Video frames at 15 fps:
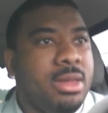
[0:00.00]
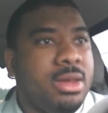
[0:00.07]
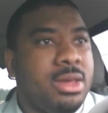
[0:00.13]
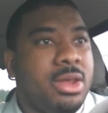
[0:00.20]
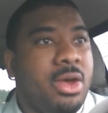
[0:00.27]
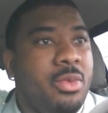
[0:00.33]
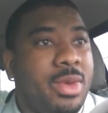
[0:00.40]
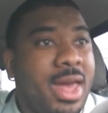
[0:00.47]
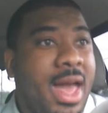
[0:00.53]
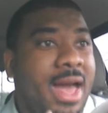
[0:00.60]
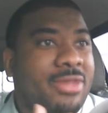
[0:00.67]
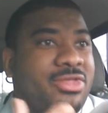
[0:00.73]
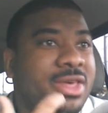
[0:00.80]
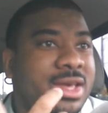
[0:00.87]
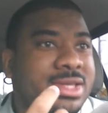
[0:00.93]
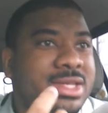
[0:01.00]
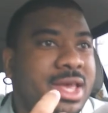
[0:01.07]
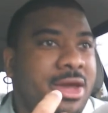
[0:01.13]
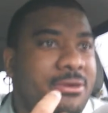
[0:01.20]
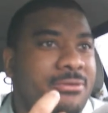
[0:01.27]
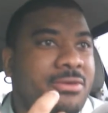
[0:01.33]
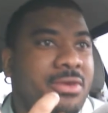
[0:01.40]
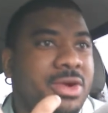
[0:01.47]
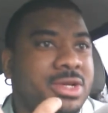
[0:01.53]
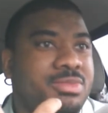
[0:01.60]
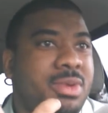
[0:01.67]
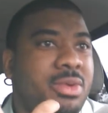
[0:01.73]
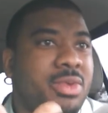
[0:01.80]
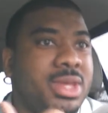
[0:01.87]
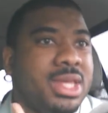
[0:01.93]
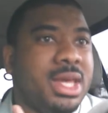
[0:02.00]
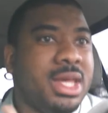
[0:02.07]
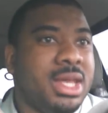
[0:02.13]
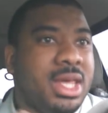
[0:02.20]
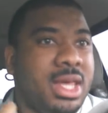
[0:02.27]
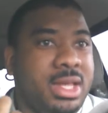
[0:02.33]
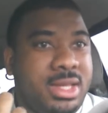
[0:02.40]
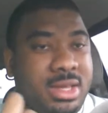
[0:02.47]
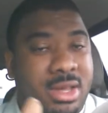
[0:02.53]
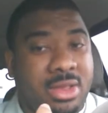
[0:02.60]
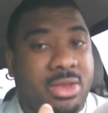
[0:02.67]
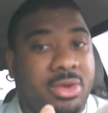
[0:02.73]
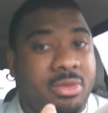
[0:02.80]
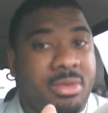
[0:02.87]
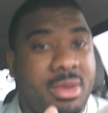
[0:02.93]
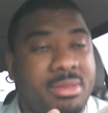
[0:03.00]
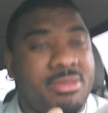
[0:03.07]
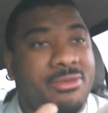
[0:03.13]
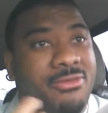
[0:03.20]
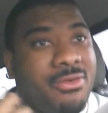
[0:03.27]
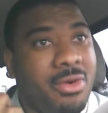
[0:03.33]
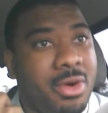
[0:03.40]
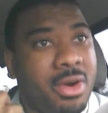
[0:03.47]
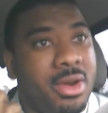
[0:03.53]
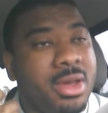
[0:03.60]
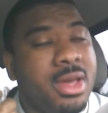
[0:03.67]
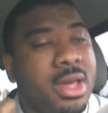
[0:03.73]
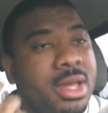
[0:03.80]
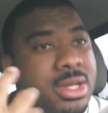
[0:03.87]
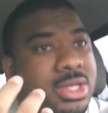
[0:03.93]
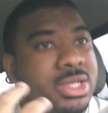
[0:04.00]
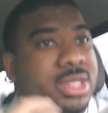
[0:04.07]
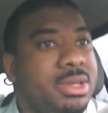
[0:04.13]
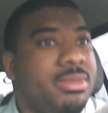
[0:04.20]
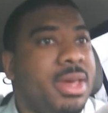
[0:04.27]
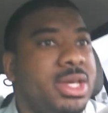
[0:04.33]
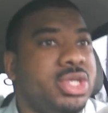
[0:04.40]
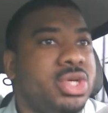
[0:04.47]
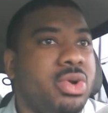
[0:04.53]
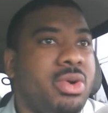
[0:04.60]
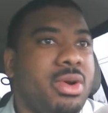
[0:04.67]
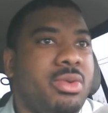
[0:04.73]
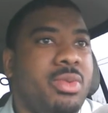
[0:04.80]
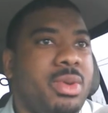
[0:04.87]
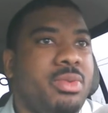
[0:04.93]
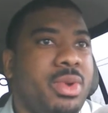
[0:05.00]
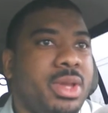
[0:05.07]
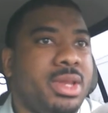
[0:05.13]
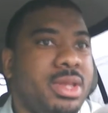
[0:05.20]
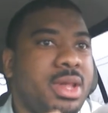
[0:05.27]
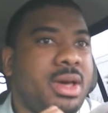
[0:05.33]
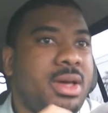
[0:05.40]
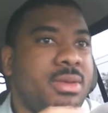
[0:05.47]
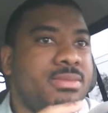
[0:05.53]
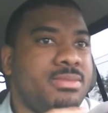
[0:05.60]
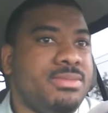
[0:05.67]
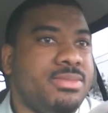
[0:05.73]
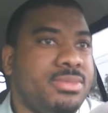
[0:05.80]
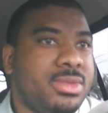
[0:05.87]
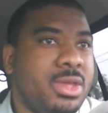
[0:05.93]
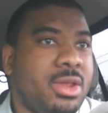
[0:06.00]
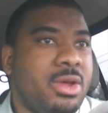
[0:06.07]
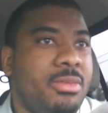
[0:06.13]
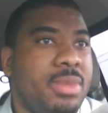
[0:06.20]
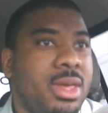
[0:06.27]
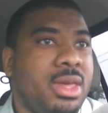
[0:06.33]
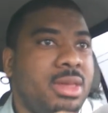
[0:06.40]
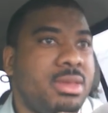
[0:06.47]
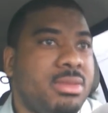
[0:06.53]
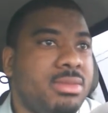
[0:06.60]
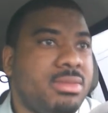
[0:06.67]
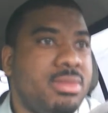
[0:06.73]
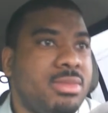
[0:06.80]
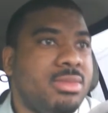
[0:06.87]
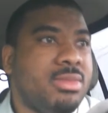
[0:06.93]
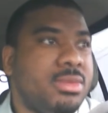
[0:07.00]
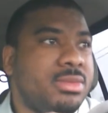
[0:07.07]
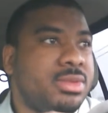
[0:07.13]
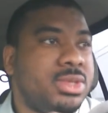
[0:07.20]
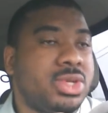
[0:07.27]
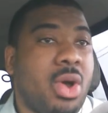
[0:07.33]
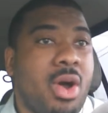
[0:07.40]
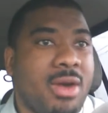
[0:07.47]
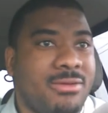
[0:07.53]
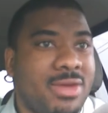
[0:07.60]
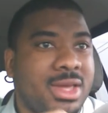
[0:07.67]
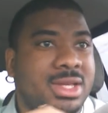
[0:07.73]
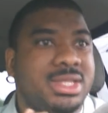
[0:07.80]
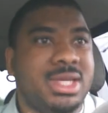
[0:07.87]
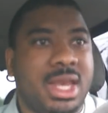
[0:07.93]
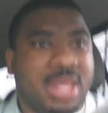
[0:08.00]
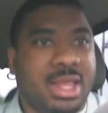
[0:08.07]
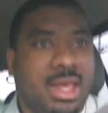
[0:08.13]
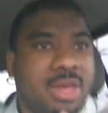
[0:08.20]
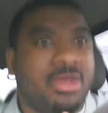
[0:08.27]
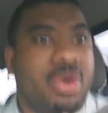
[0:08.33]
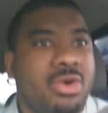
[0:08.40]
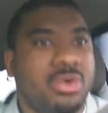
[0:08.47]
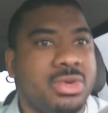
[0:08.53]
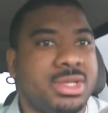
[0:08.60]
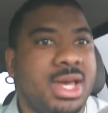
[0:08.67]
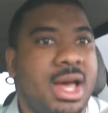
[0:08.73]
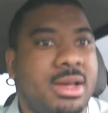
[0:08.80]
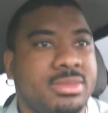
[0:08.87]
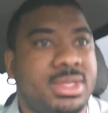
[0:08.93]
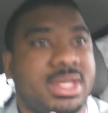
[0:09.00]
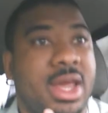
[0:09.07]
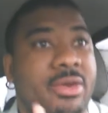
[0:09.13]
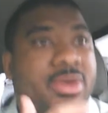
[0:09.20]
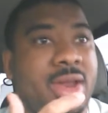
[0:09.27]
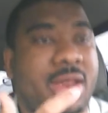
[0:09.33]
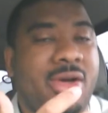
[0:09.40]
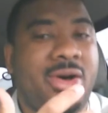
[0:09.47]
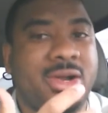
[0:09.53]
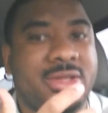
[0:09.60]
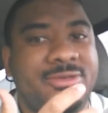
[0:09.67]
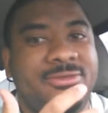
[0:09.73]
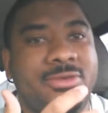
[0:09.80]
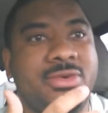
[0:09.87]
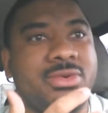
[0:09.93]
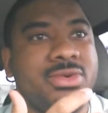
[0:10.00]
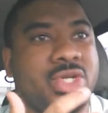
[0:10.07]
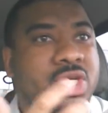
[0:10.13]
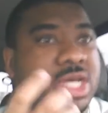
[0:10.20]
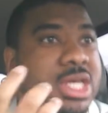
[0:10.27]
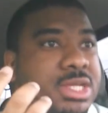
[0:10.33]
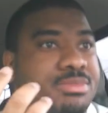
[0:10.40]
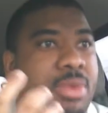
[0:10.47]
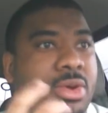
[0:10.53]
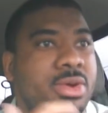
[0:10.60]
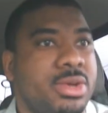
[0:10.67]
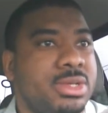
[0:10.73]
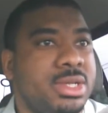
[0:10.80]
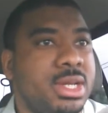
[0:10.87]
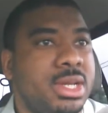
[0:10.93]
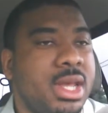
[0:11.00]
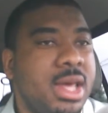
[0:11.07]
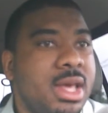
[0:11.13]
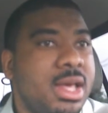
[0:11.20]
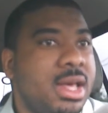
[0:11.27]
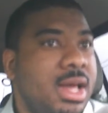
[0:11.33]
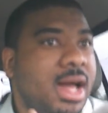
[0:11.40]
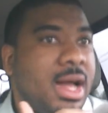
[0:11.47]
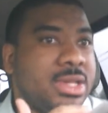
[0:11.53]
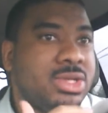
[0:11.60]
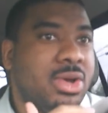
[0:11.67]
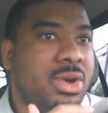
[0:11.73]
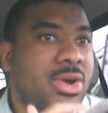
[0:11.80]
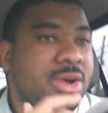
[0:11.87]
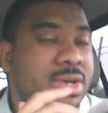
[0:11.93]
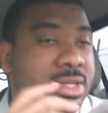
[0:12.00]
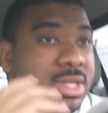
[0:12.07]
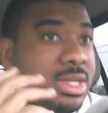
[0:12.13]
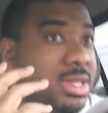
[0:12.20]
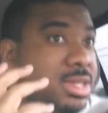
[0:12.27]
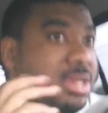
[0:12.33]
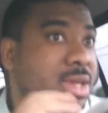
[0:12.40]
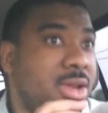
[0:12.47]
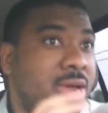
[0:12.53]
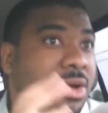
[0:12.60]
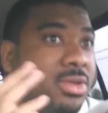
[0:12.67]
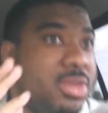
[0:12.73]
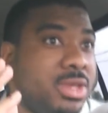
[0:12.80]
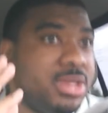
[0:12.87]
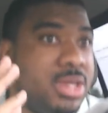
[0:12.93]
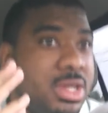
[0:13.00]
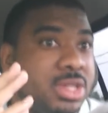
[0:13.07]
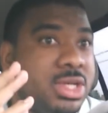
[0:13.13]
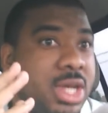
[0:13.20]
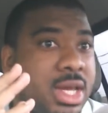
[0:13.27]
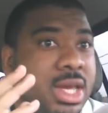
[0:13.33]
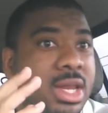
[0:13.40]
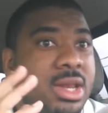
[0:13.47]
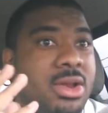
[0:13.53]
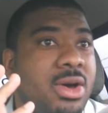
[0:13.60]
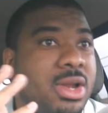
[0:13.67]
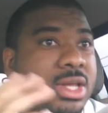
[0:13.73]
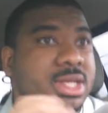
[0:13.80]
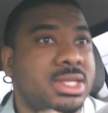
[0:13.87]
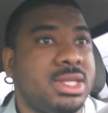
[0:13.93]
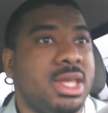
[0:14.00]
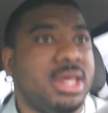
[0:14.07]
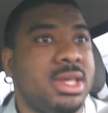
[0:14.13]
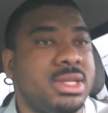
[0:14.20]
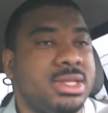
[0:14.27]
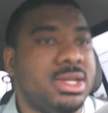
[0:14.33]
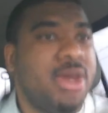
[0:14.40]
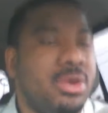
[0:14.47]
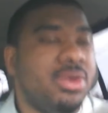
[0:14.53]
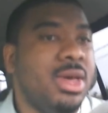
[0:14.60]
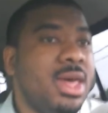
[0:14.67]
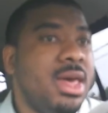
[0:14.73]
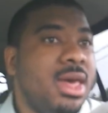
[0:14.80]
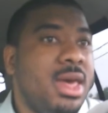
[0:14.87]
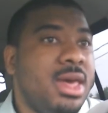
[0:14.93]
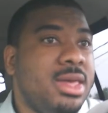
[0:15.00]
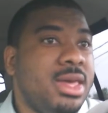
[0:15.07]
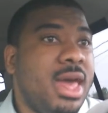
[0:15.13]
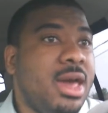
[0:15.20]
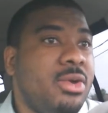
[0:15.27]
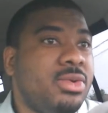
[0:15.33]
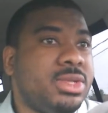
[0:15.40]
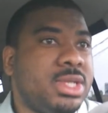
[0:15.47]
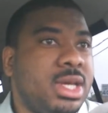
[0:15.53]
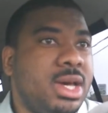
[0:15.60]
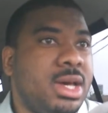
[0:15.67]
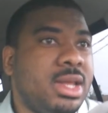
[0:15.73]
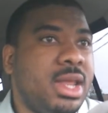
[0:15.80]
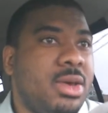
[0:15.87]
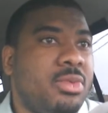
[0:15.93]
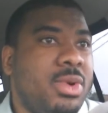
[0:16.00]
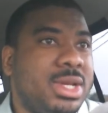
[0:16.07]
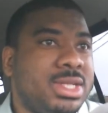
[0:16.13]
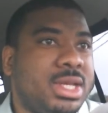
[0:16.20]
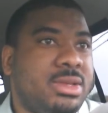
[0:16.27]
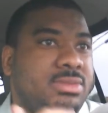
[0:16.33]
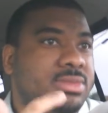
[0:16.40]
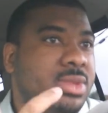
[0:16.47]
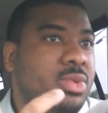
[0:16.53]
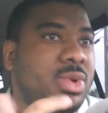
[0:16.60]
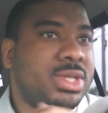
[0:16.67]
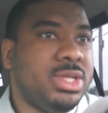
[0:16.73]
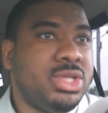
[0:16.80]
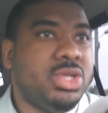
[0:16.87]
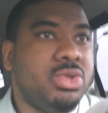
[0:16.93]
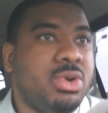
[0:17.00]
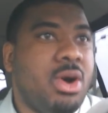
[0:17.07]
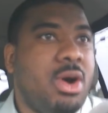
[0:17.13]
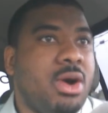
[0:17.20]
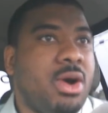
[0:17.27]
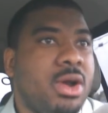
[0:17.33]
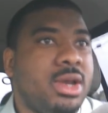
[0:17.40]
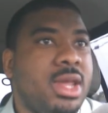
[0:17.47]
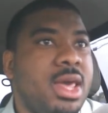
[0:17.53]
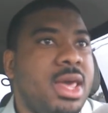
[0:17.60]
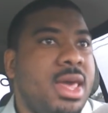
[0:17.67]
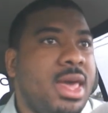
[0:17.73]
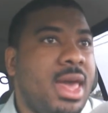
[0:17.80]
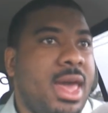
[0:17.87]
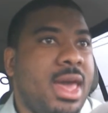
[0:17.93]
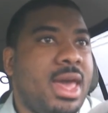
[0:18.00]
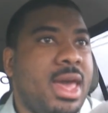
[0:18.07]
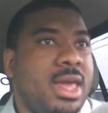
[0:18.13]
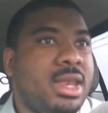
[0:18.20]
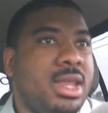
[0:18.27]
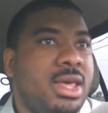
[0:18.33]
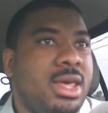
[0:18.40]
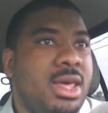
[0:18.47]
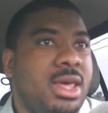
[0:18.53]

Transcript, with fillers: you know, we had things there for us, but we did eat a little bit before, just to make sure we wouldn't, you know, be starving, sitting there the whole time, staring at all this food, cheeseburgers and hot dogs and, you know, the chicken and all these things. So, yeah, it was good. It wasn't too hard, and